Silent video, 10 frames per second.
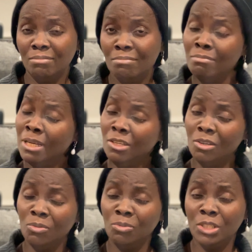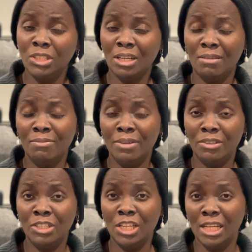many of which are
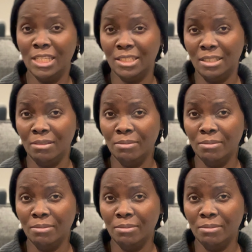very negative